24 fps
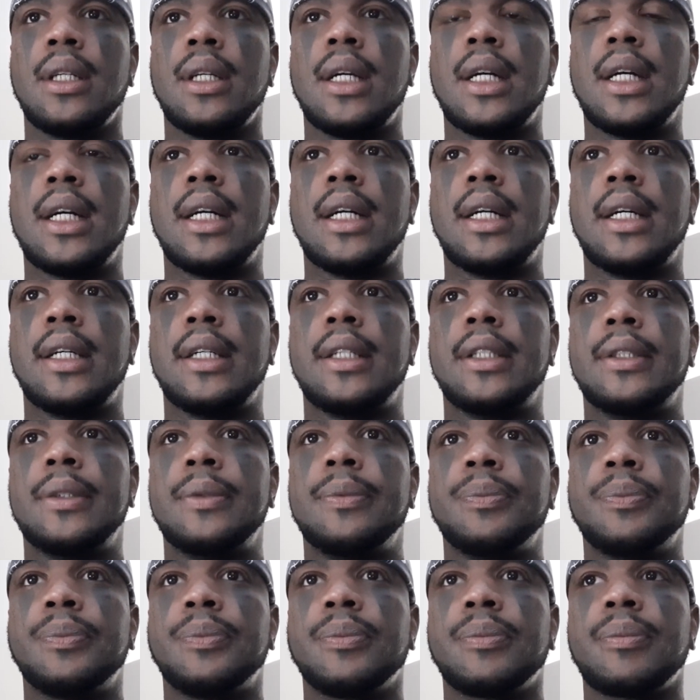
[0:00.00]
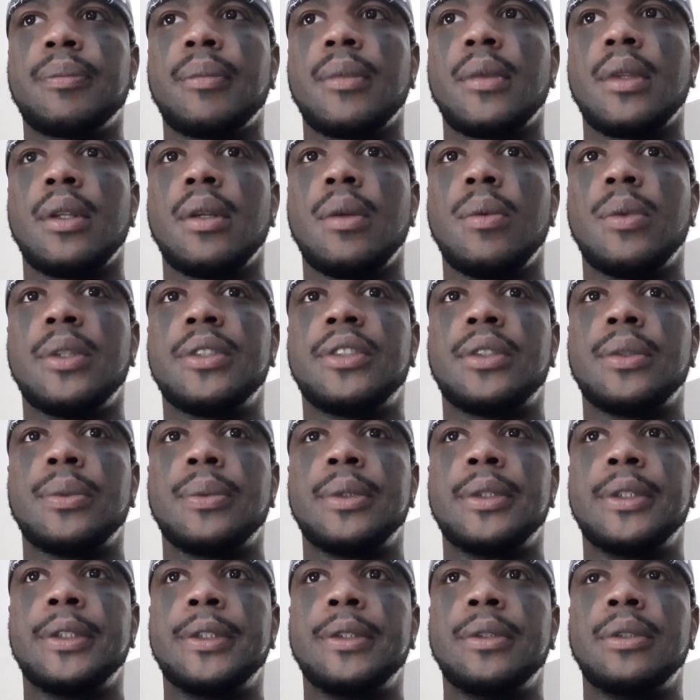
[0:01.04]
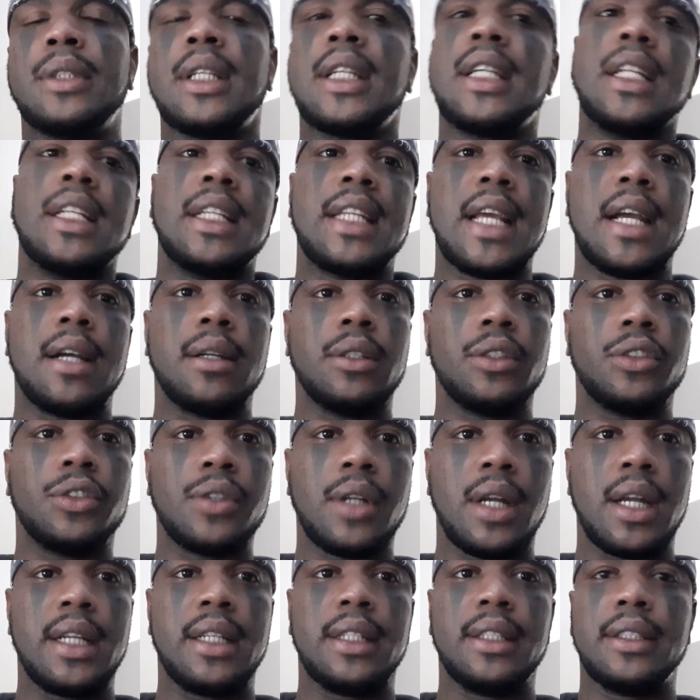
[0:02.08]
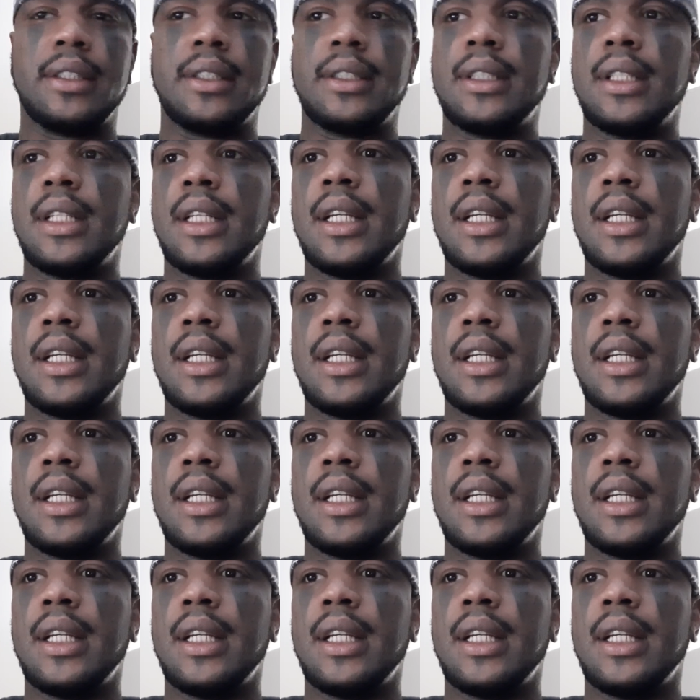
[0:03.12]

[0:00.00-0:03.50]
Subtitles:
they get down to trying to,